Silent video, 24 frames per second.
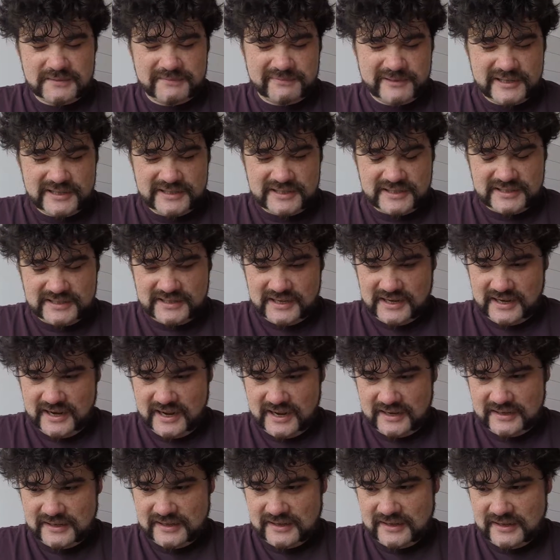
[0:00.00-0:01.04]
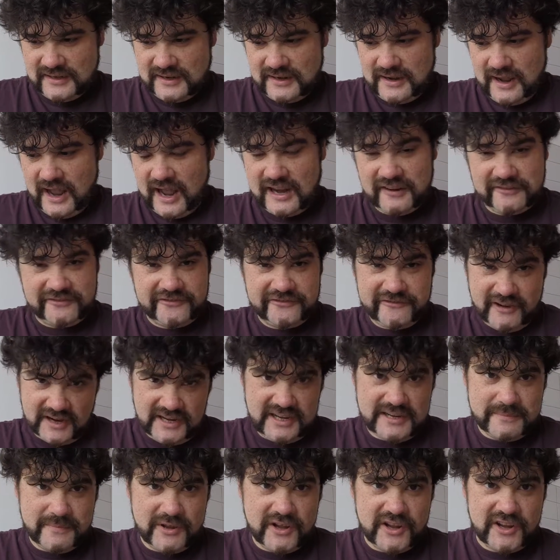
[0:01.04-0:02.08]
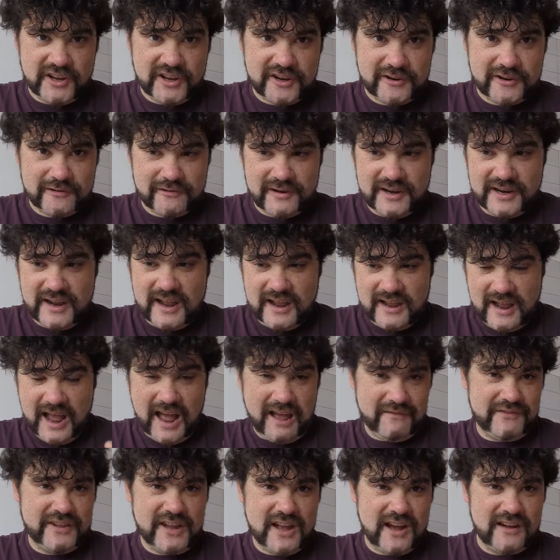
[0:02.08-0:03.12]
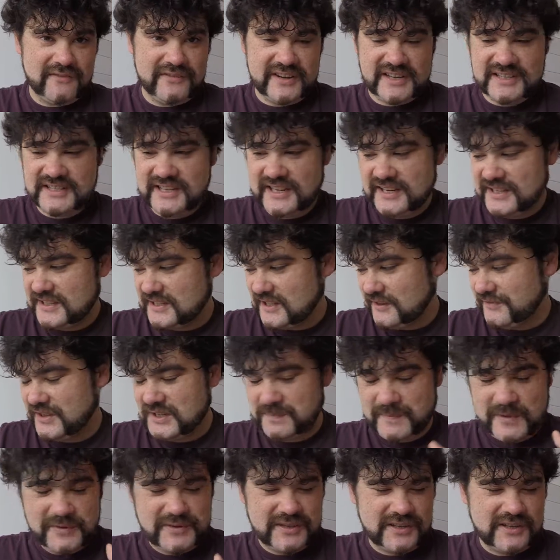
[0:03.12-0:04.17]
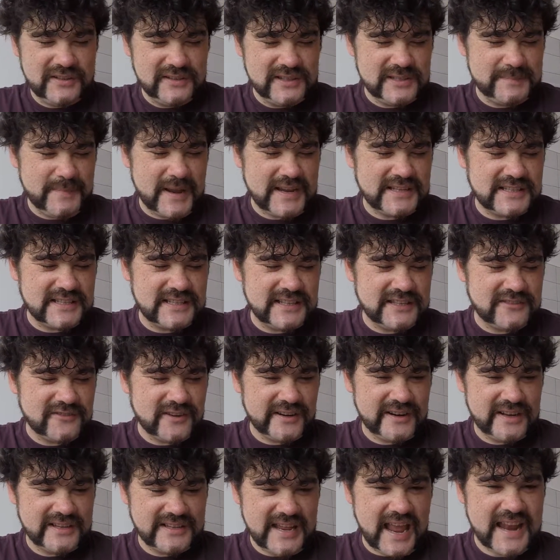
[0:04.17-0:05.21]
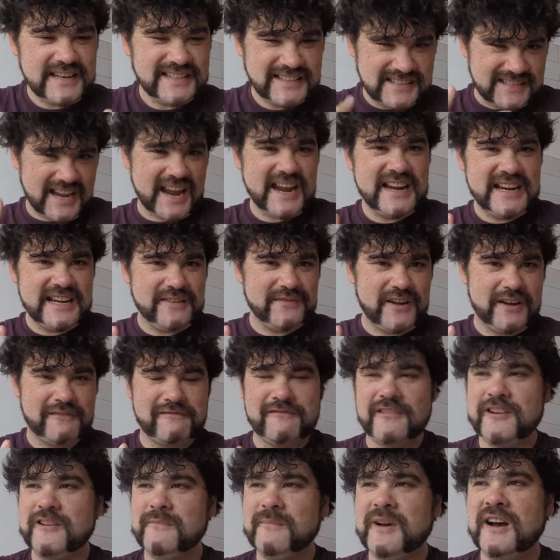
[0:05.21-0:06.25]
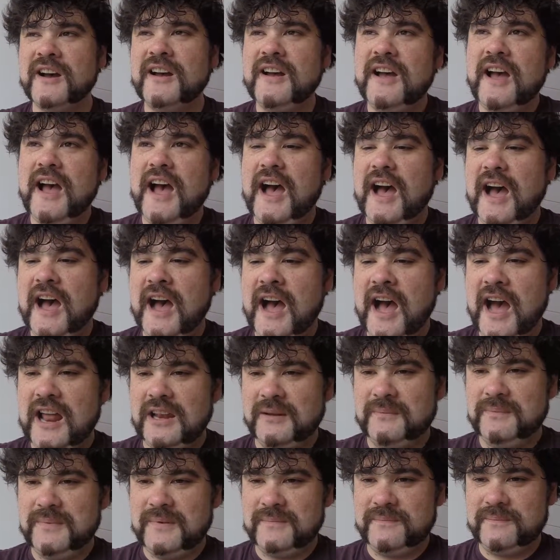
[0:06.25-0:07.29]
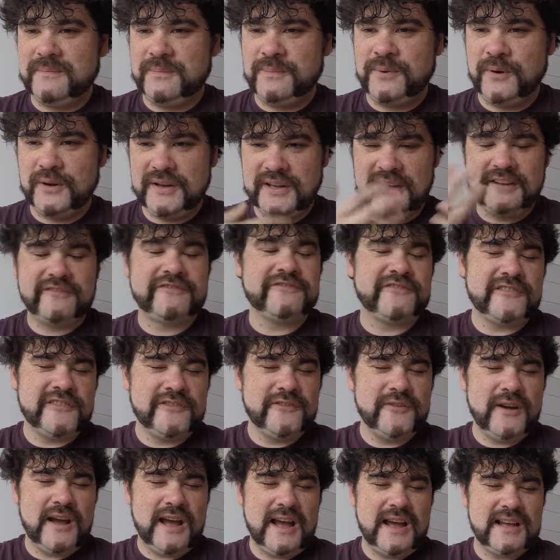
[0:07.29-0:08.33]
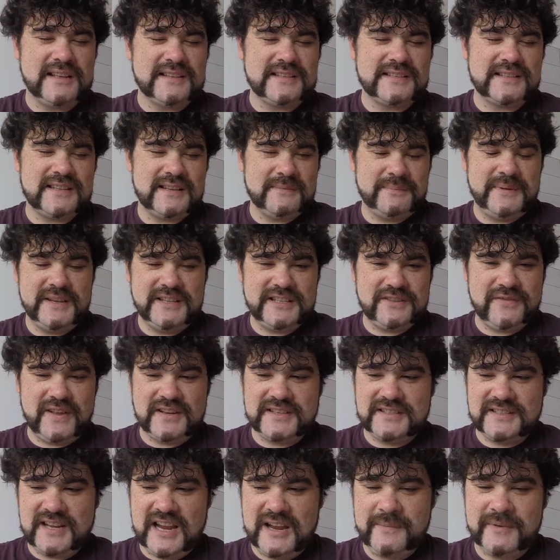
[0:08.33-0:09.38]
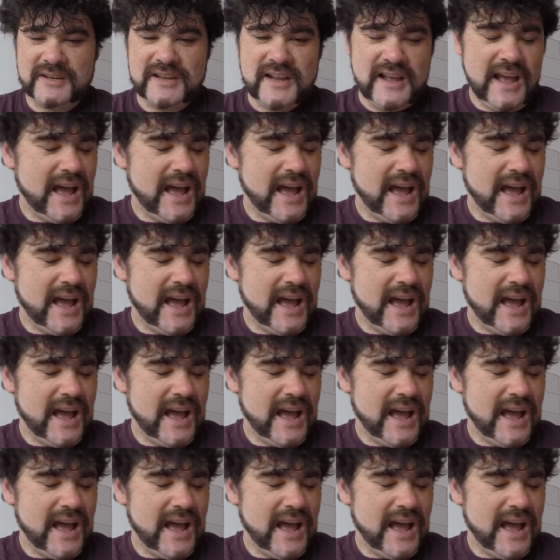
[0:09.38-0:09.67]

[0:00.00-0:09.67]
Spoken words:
Princess Diana, and Freddie Mercury at the RVT. So this musical is basically entertaining that rumour and putting it through as a piece of entertainment,